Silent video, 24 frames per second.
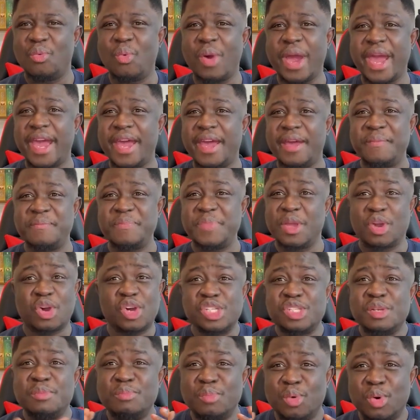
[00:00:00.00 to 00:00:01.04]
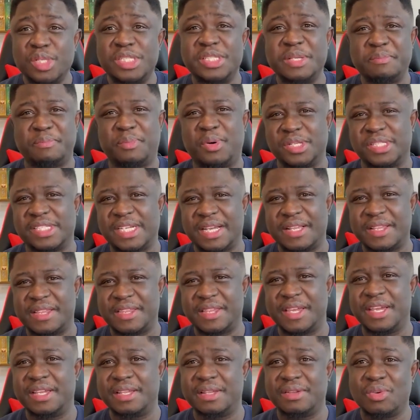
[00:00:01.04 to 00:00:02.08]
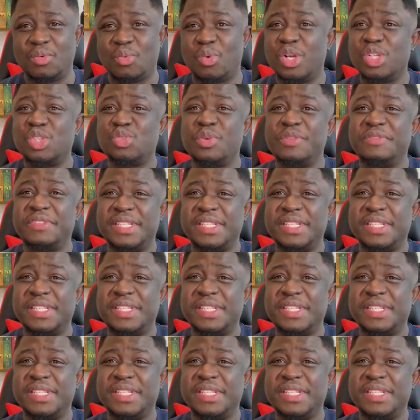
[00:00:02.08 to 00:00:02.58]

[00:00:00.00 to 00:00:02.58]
where, because the most important thing, what we've